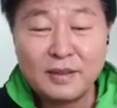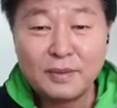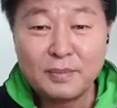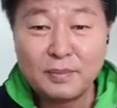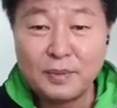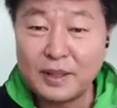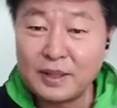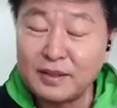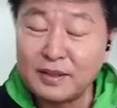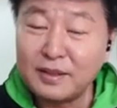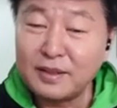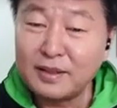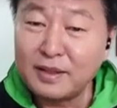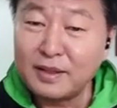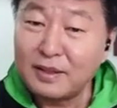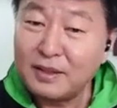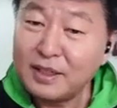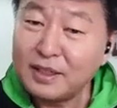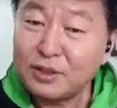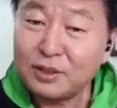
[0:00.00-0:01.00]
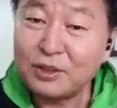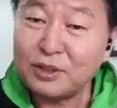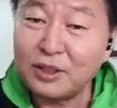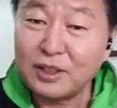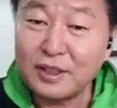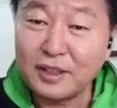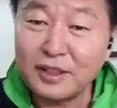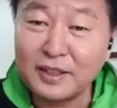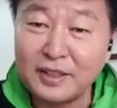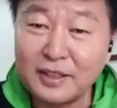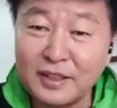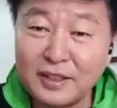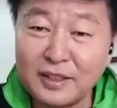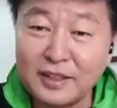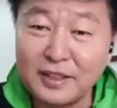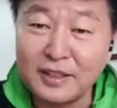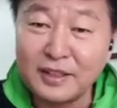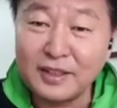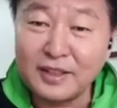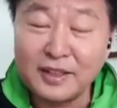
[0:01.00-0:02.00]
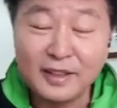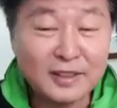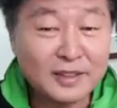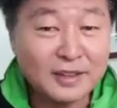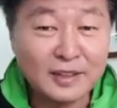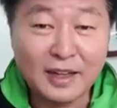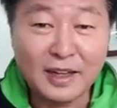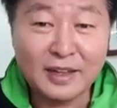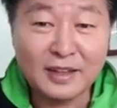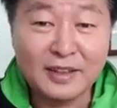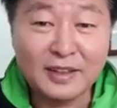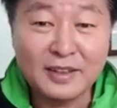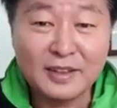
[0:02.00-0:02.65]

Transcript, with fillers: But Christianity is not.